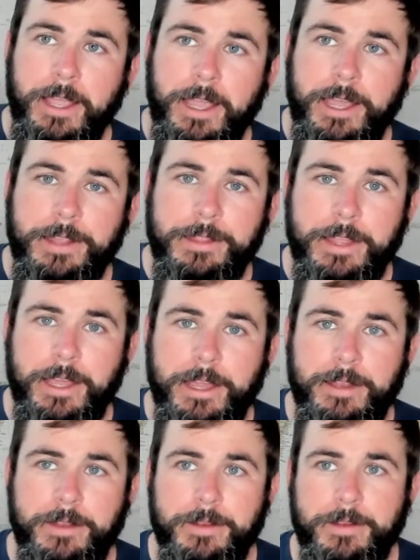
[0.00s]
And
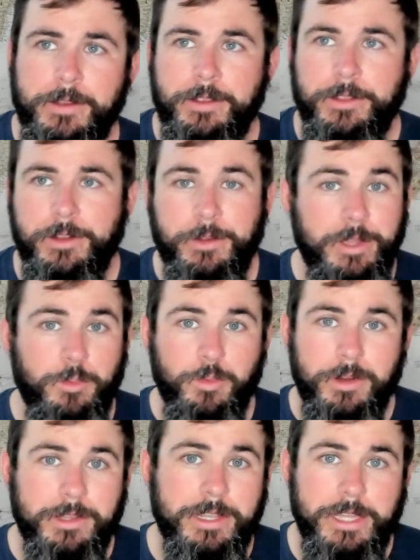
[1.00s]
then he
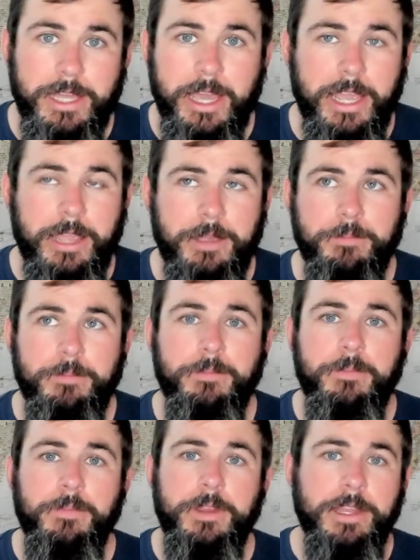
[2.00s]
won the game.
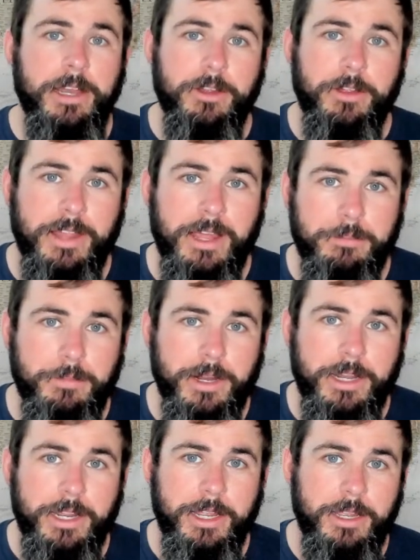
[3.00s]
He got all that
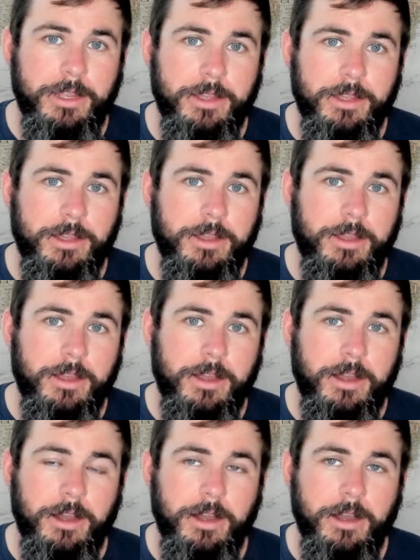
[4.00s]
money.
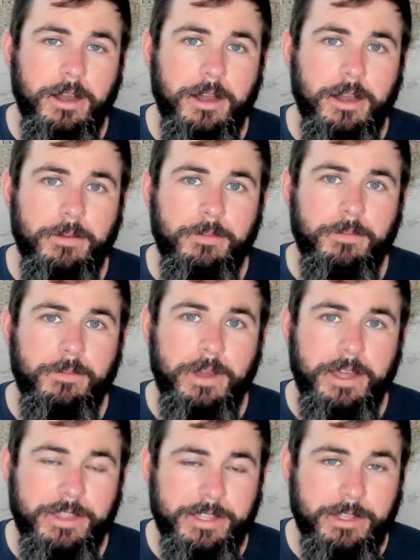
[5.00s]
I
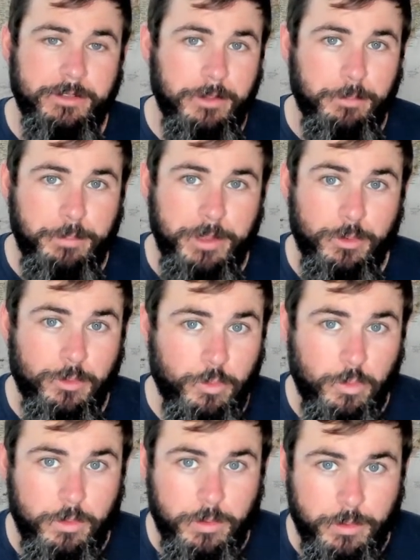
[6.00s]
thought that was a bit
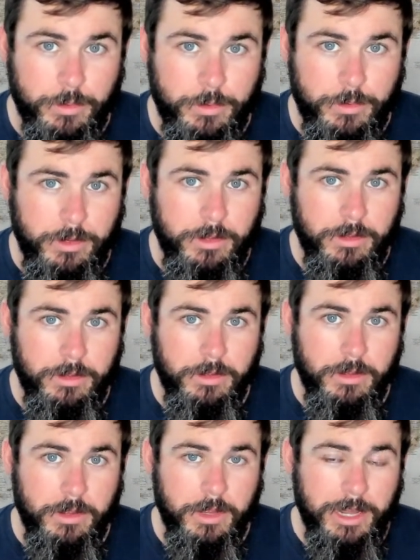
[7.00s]
rude.
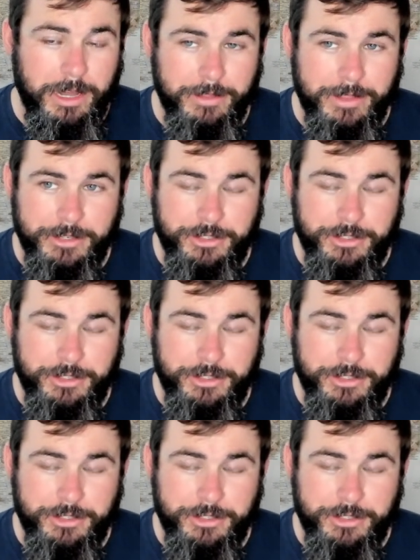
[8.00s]
How